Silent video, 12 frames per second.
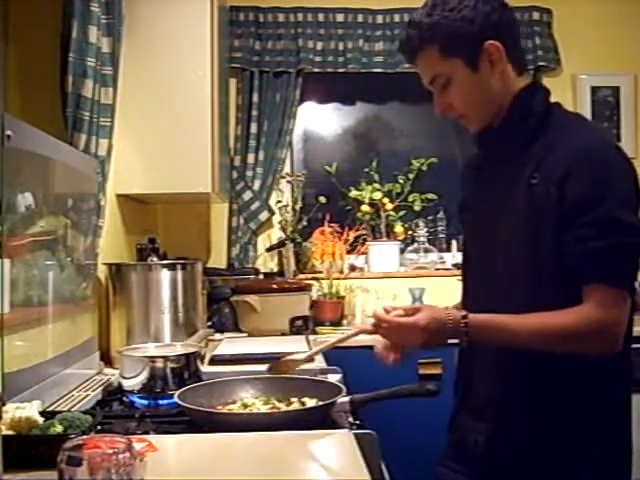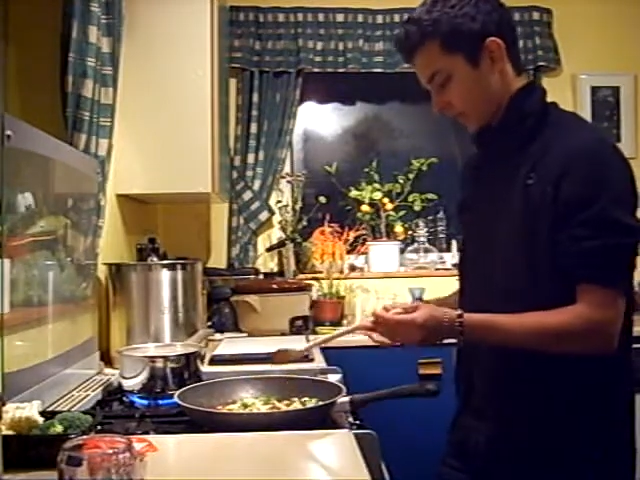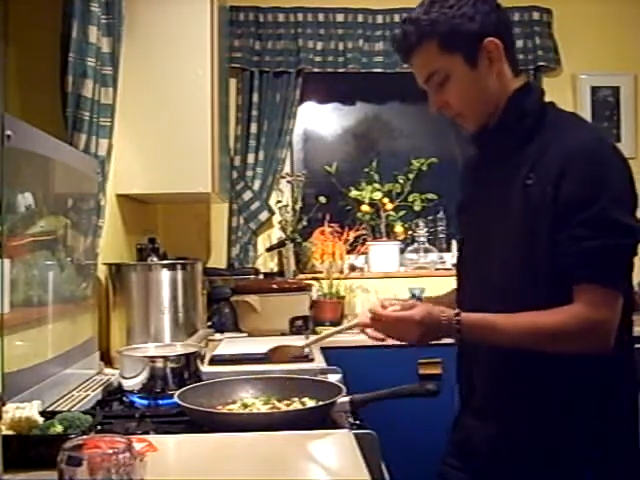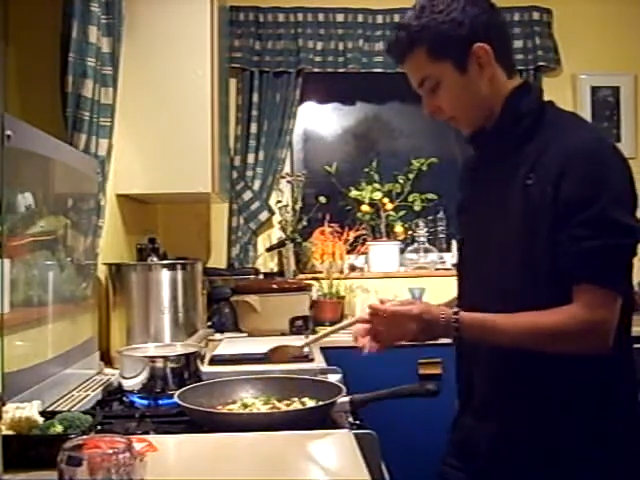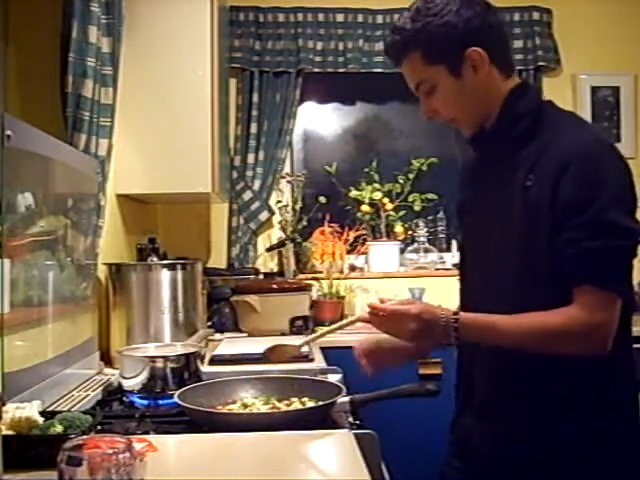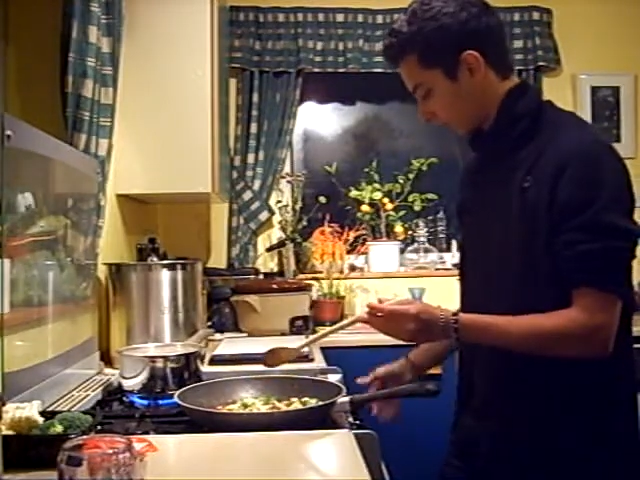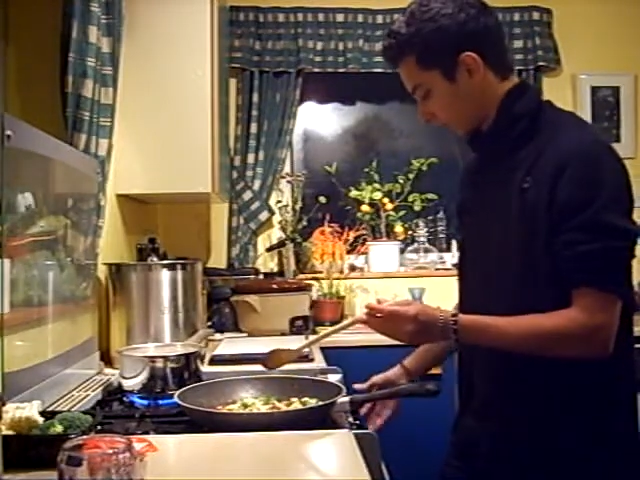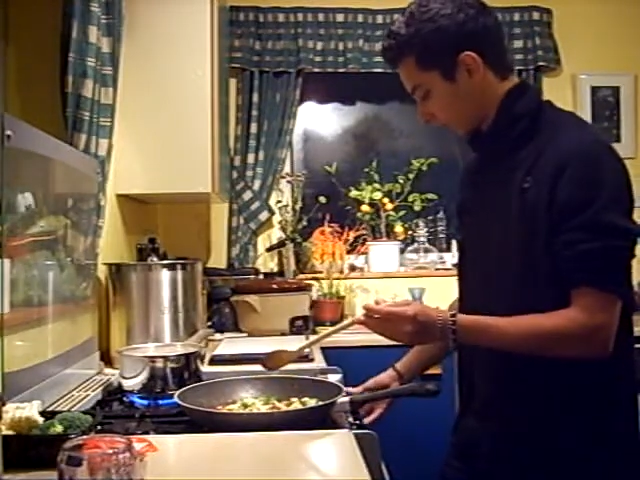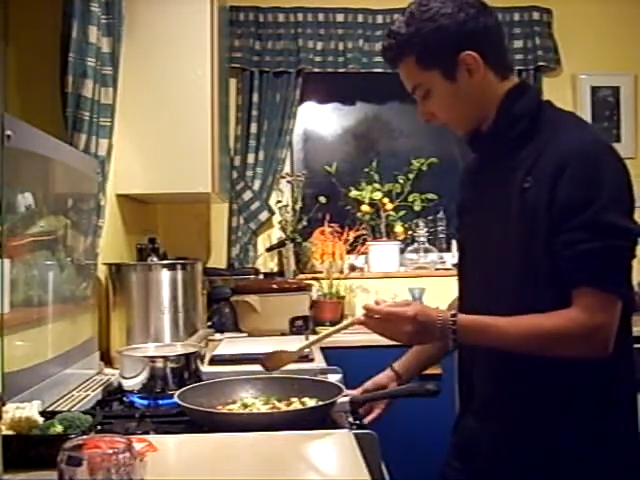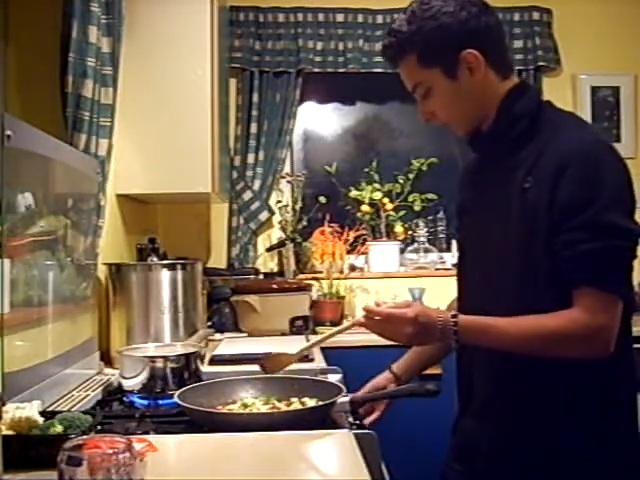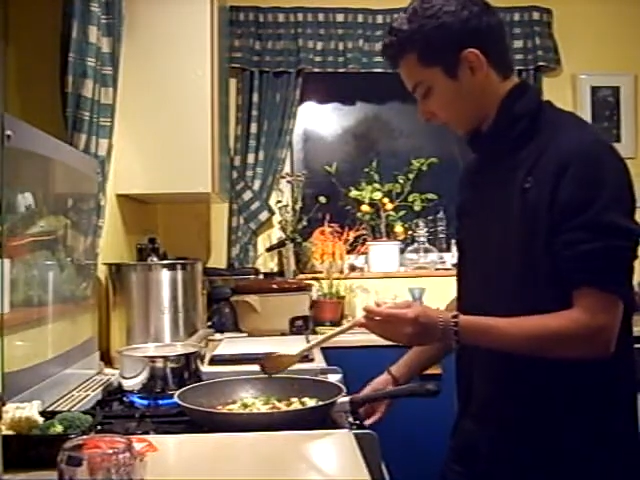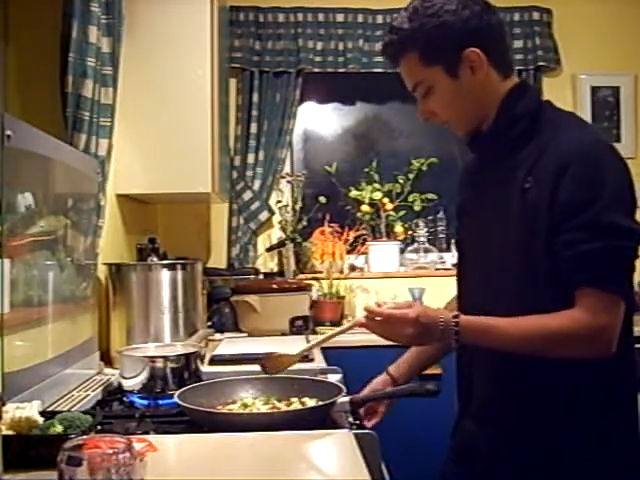And the
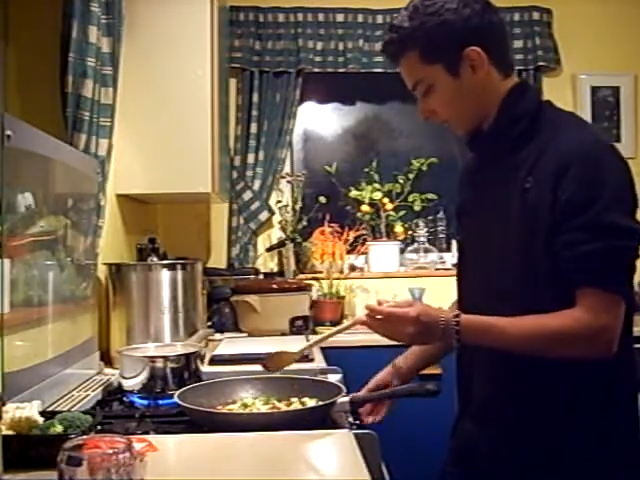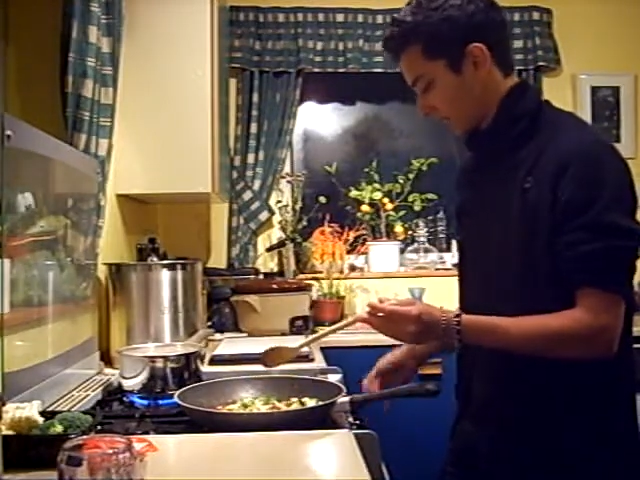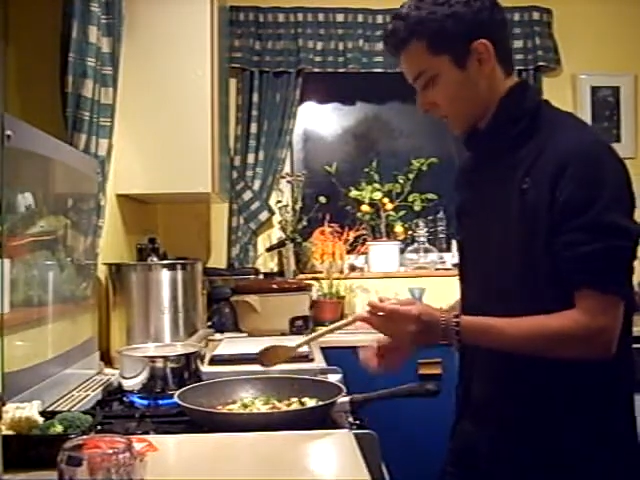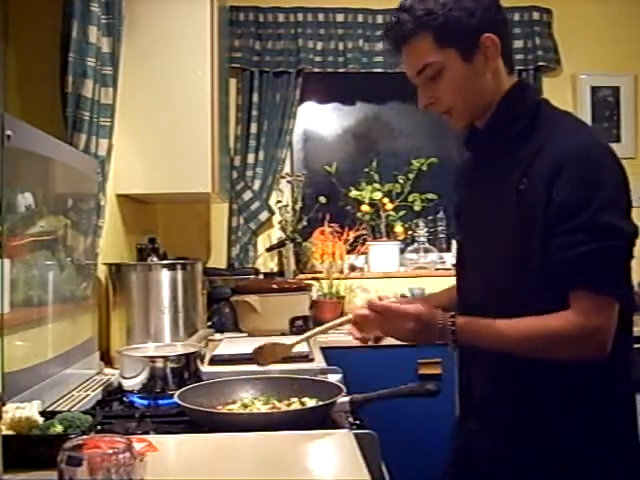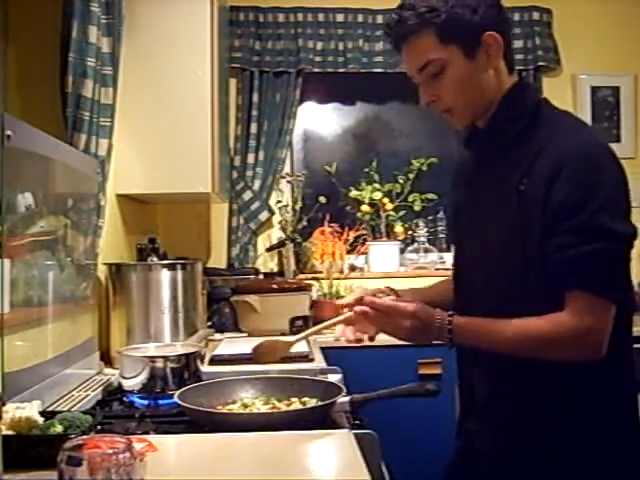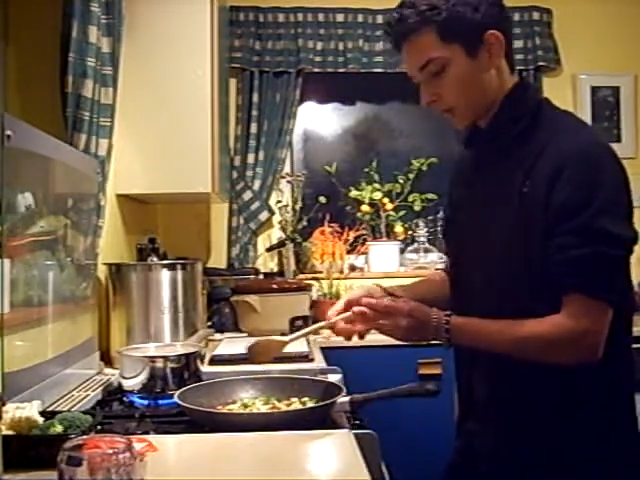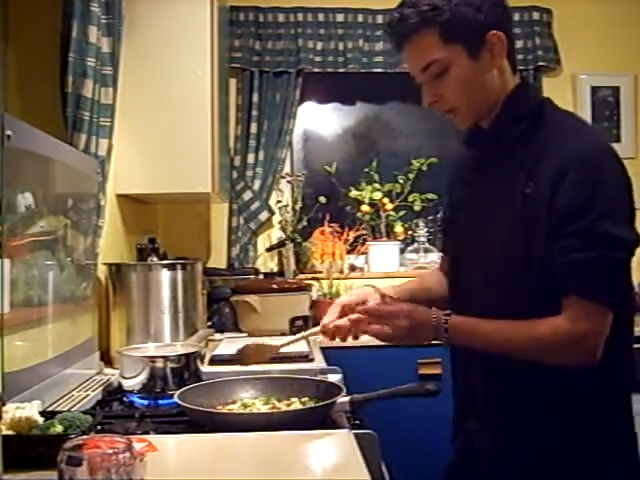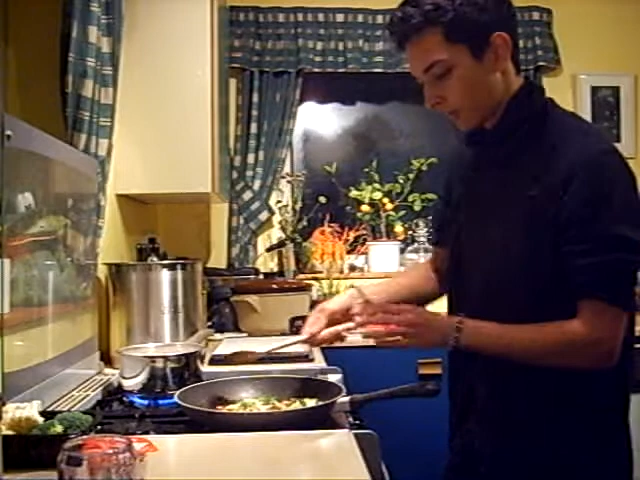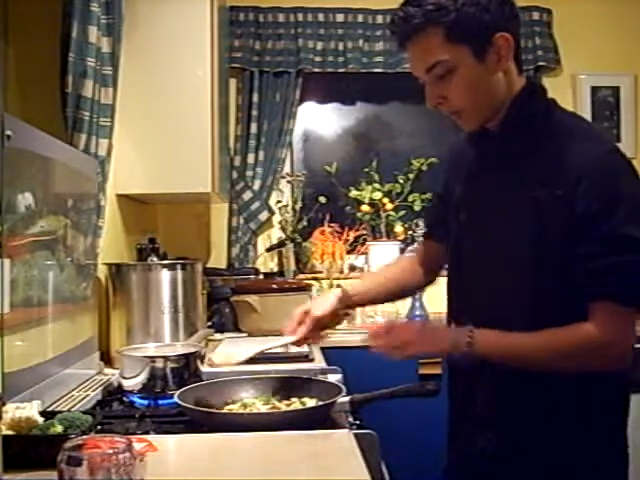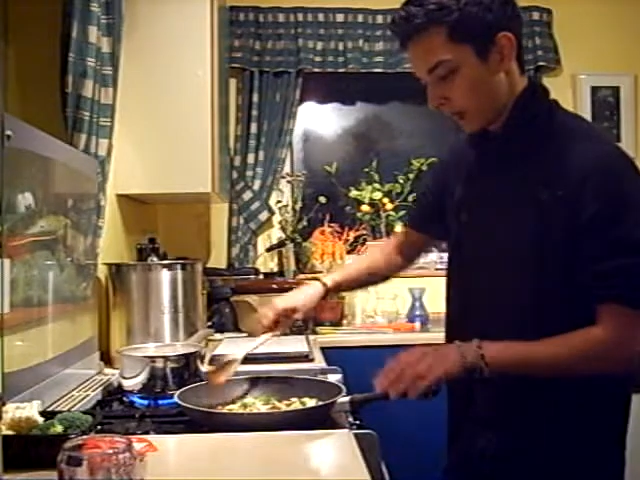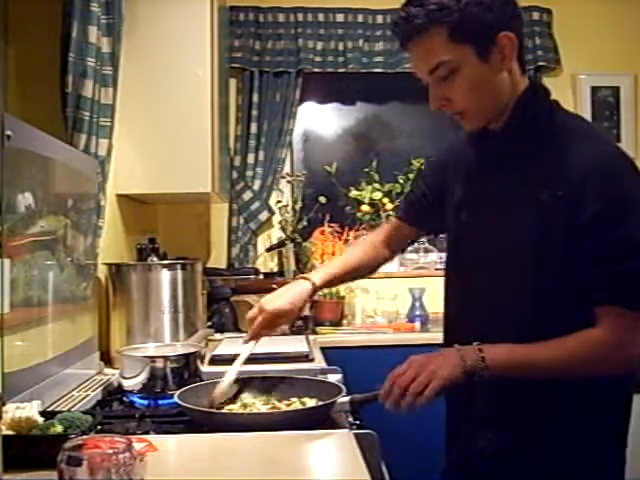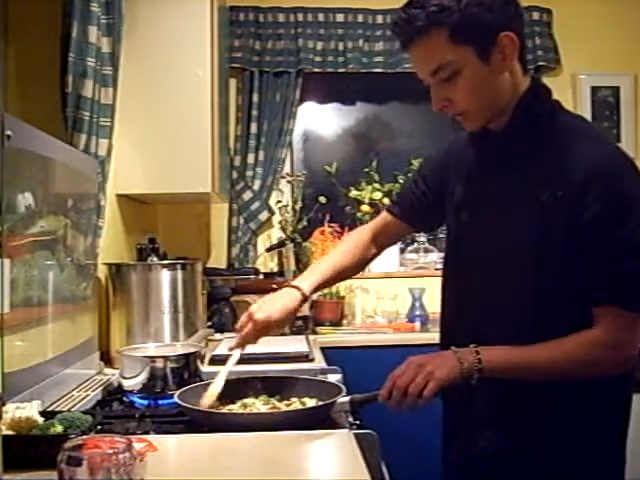pasta's got
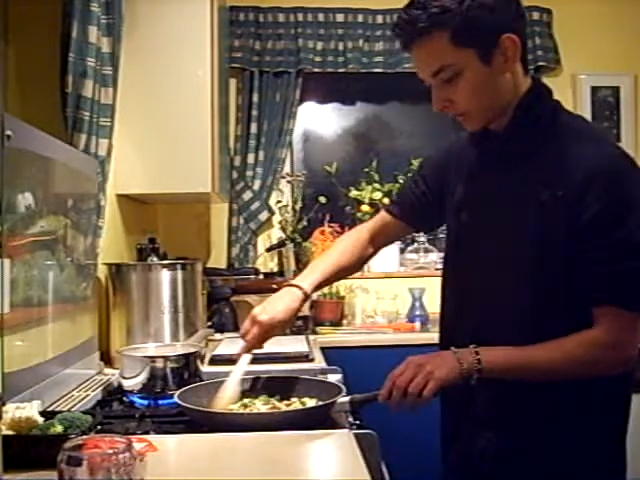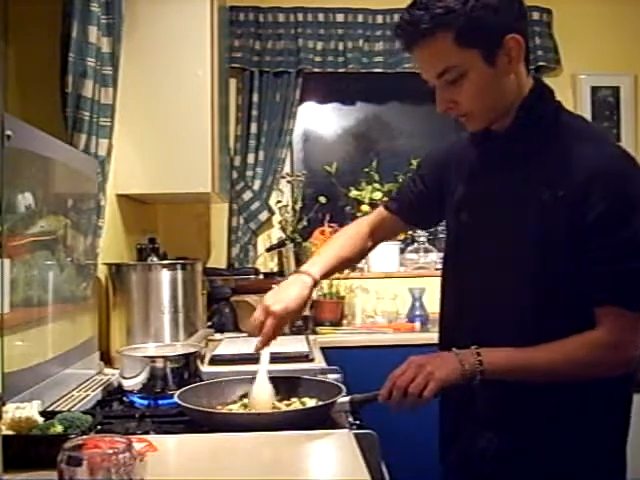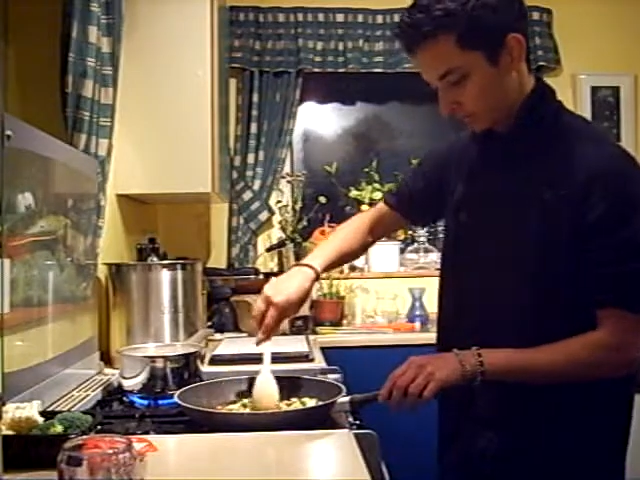about